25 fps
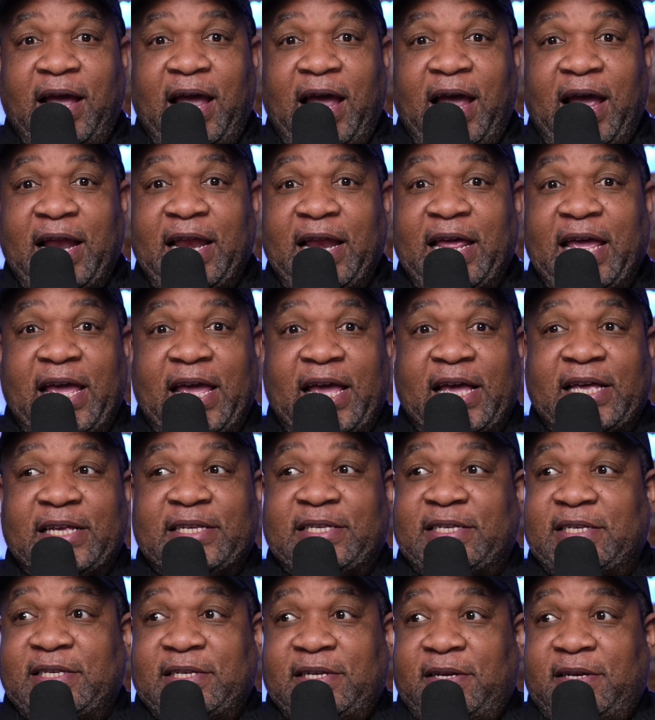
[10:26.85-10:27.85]
and he
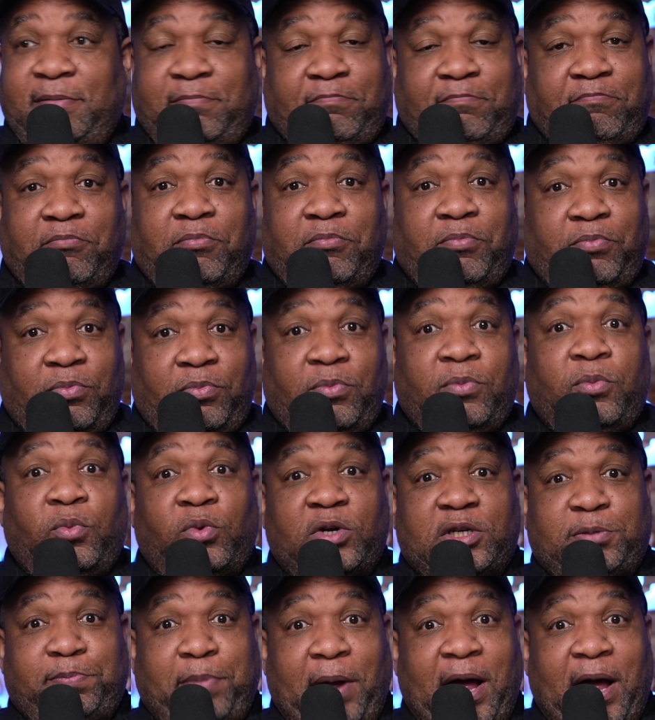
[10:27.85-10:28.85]
is
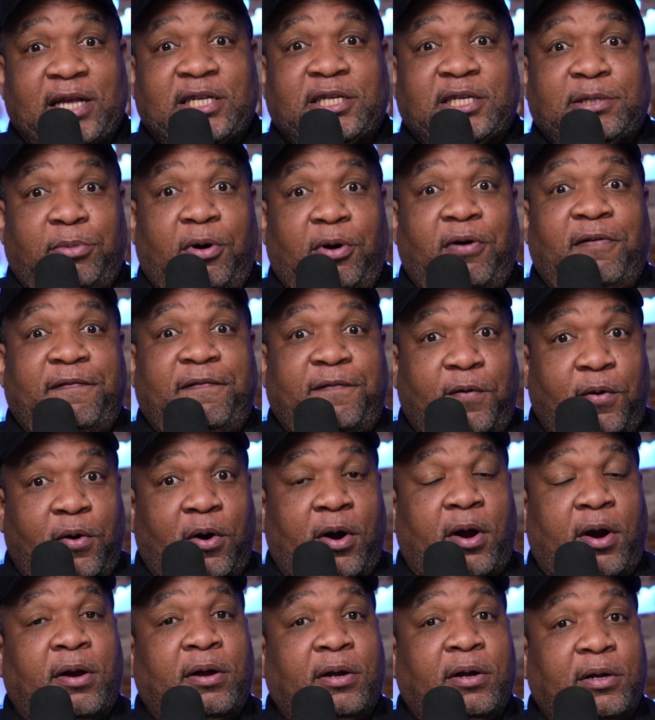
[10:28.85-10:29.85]
responsible
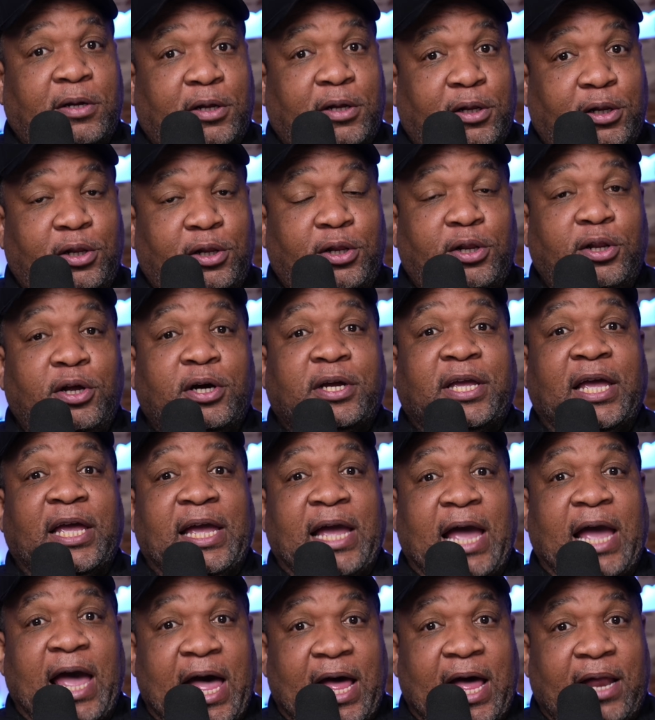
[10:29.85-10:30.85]
for
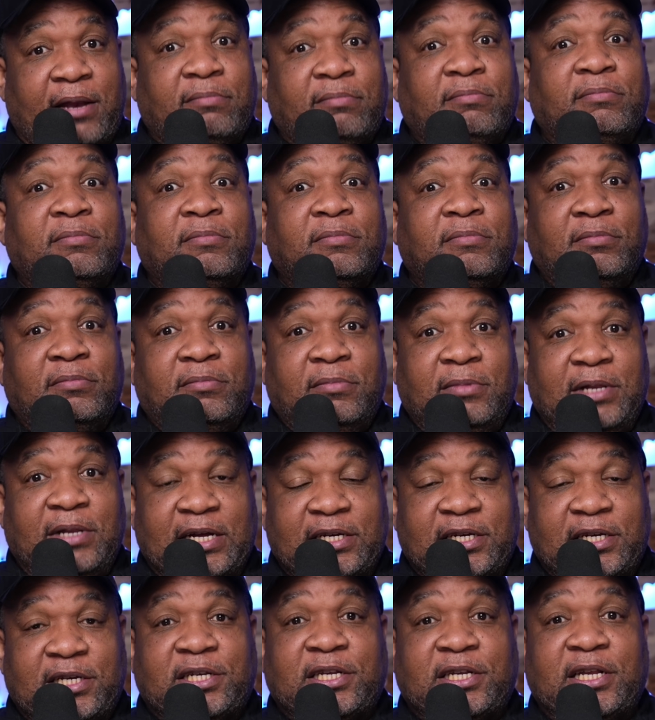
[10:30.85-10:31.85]
looking at
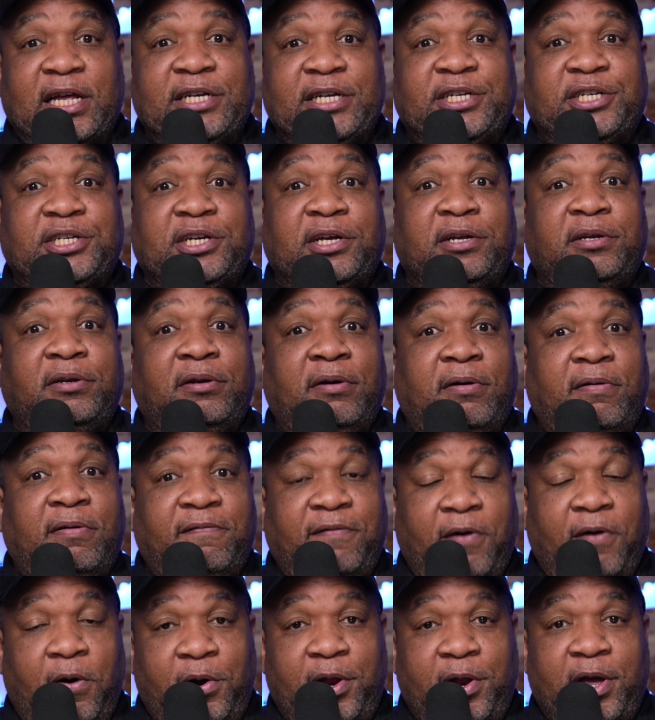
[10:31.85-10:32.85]
legislation,
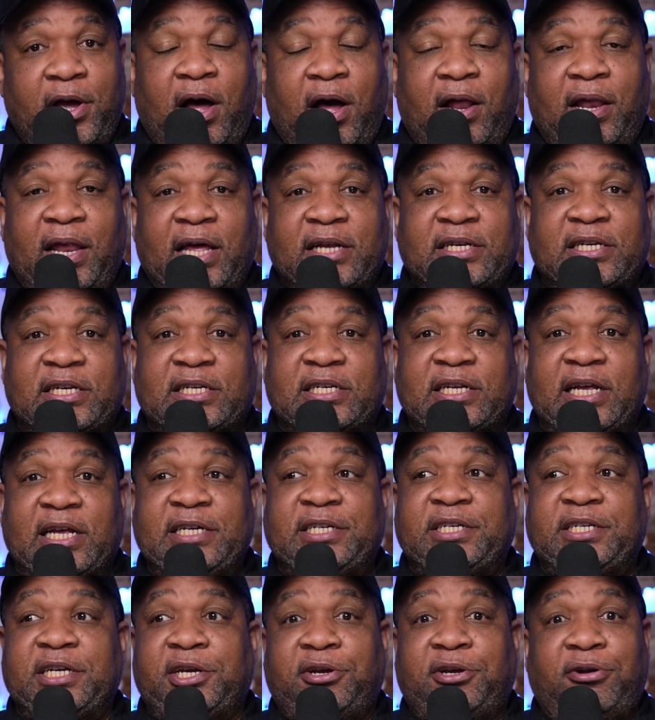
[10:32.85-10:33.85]
voting on
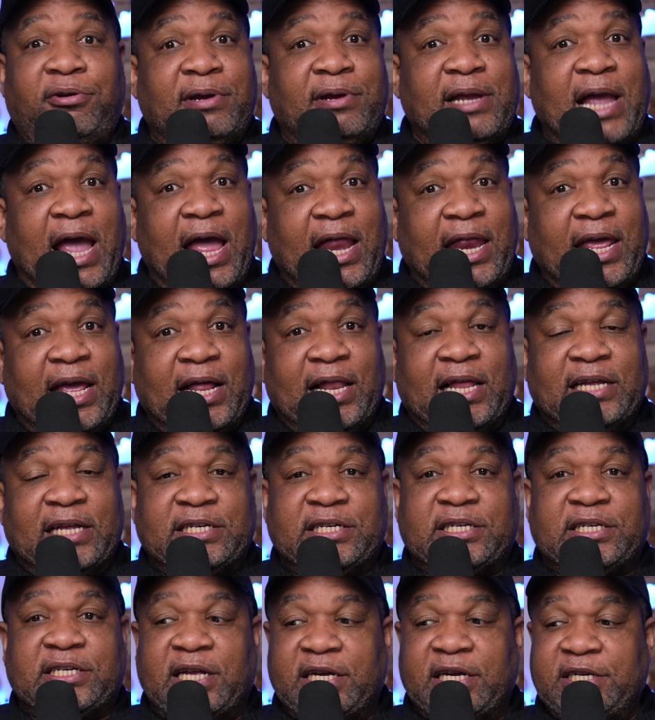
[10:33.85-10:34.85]
legislation, creating
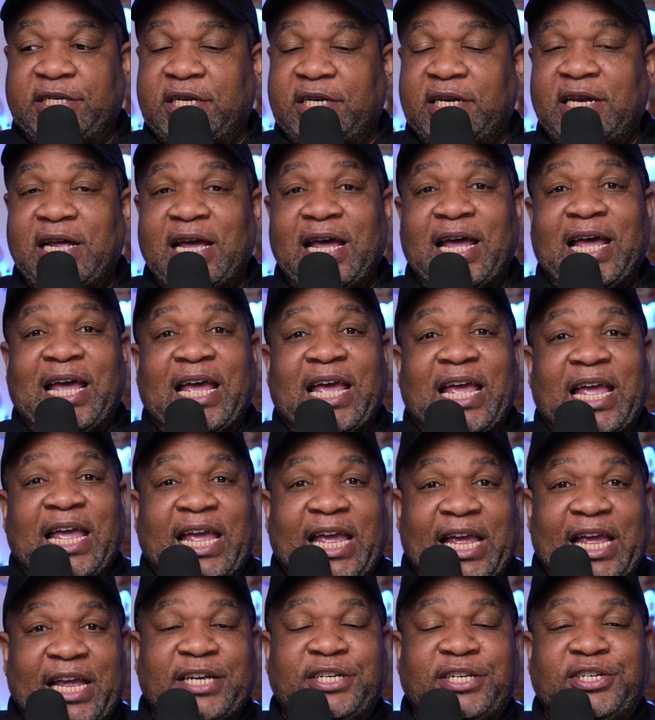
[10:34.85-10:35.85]
legislation,
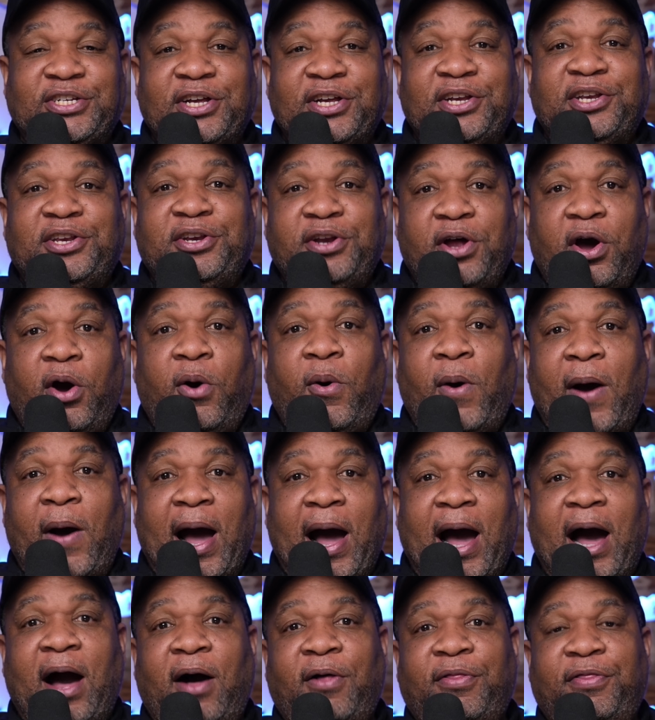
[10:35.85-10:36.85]
he should know
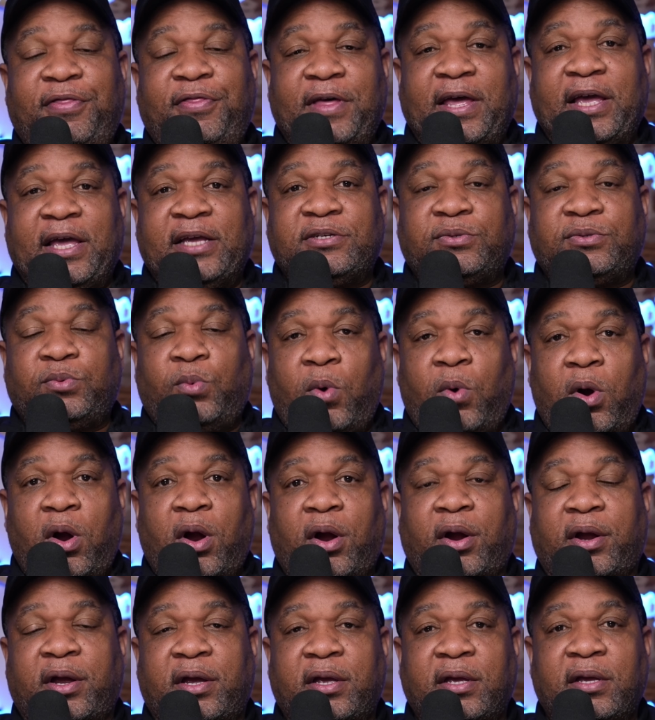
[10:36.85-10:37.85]
how things
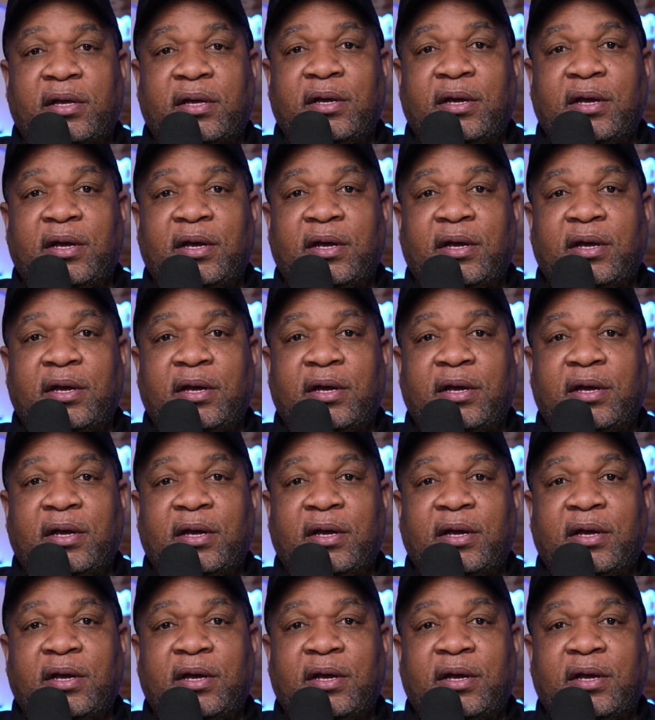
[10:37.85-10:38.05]
work.